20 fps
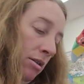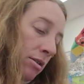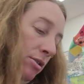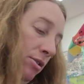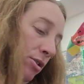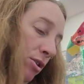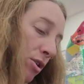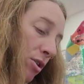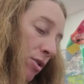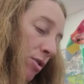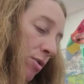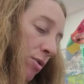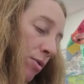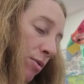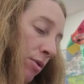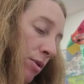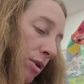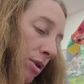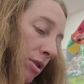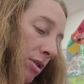
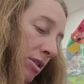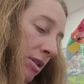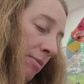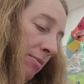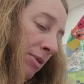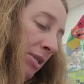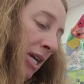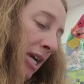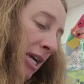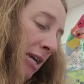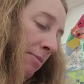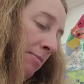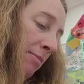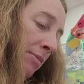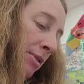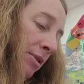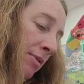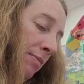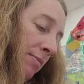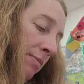So
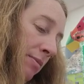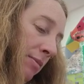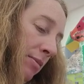sometimes